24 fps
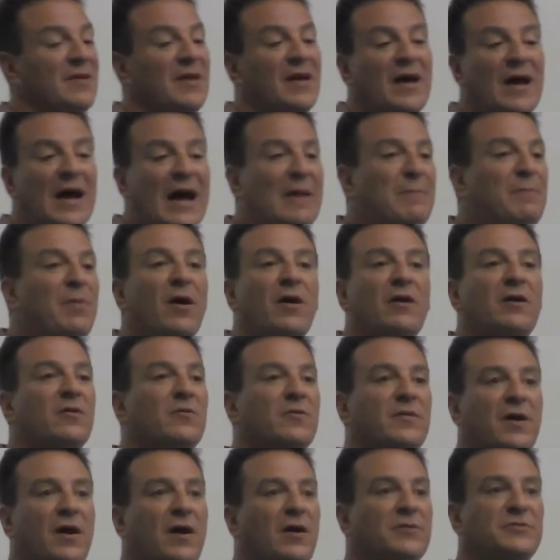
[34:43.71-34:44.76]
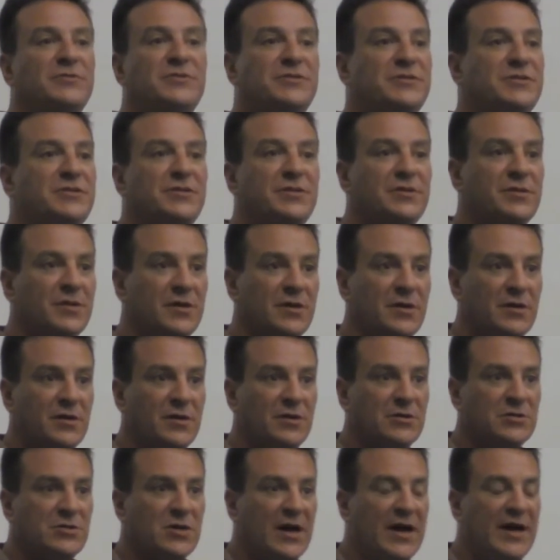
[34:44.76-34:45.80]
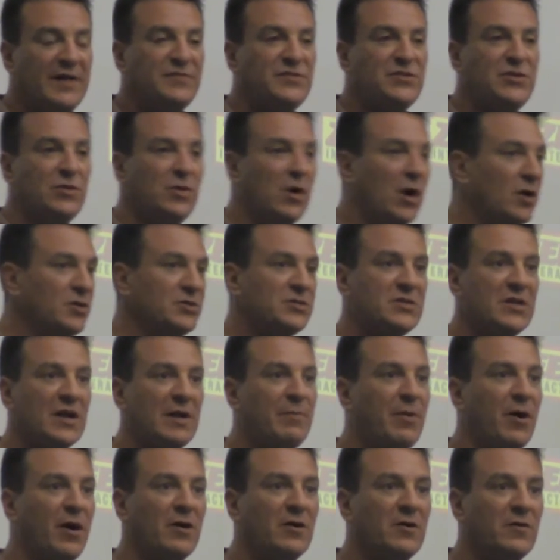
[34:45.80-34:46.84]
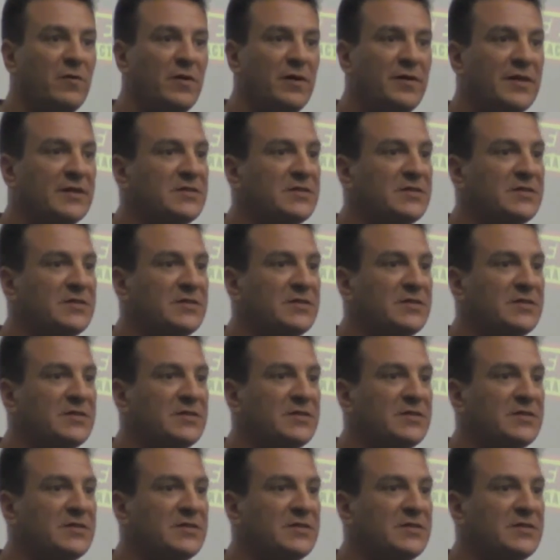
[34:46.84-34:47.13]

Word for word: I partner with hosts. So I have two hosts that I partner with.